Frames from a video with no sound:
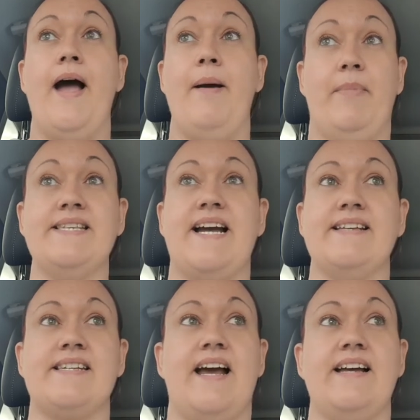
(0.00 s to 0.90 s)
my
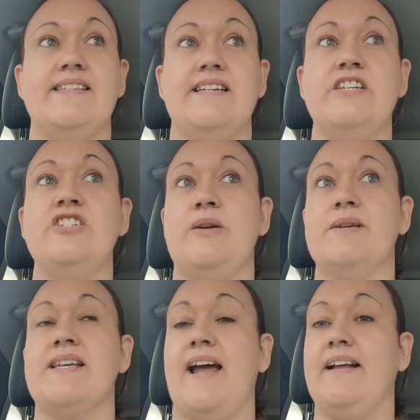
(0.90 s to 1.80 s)
dad's dad, and she was
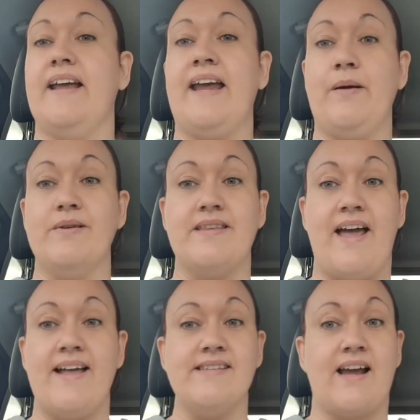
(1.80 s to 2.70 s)
saying that he was
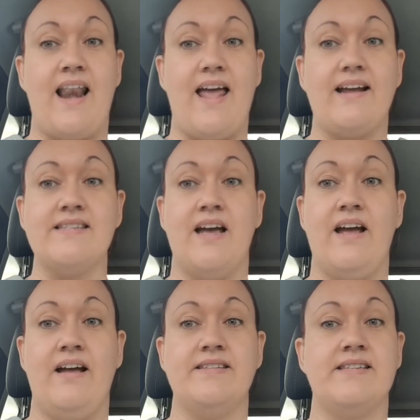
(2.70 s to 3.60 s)
there to collect
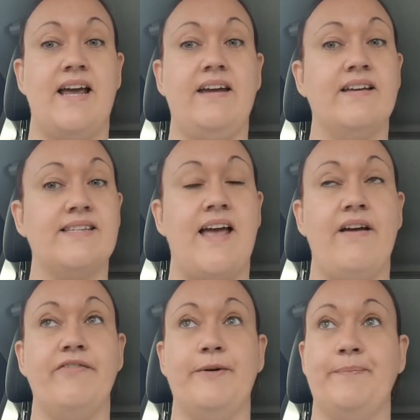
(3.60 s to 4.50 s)
her, to take her to
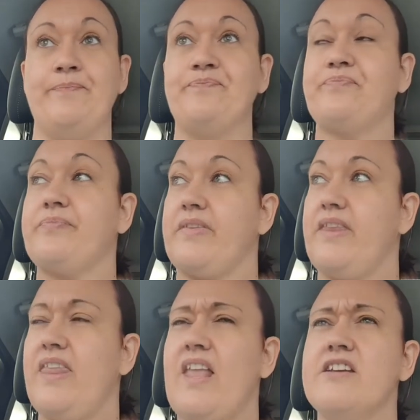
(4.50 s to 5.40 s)
heaven.
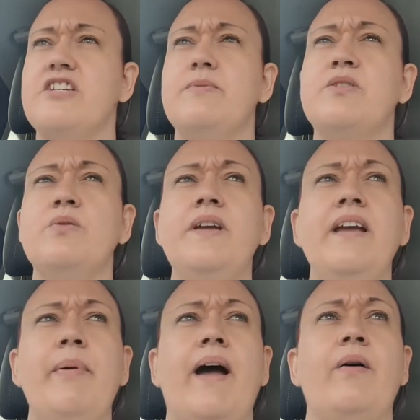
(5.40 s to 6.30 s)
She was talking
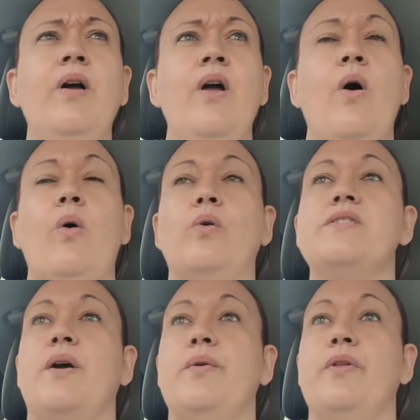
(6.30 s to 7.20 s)
about
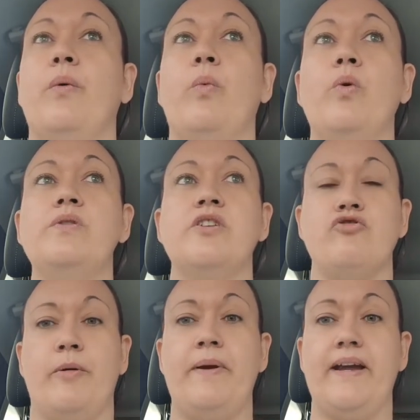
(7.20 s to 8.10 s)
also the water
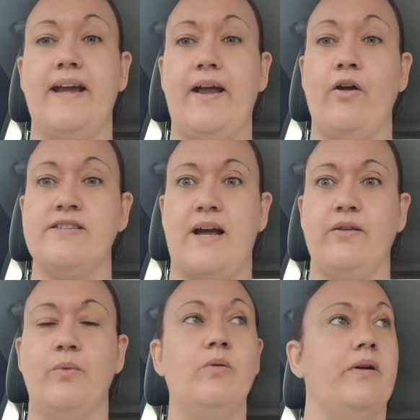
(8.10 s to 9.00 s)
dripping down
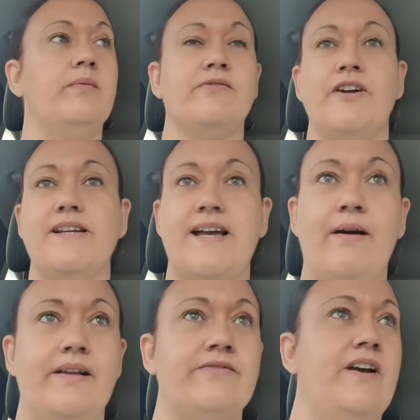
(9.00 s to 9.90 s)
the wall, and I was freaked out
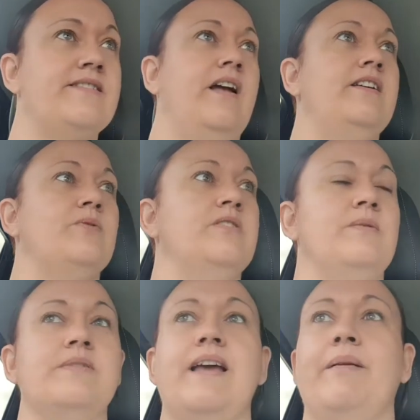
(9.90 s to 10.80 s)
at this first stage when she
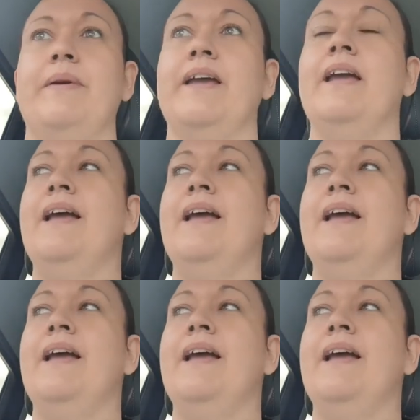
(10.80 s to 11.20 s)
was telling me.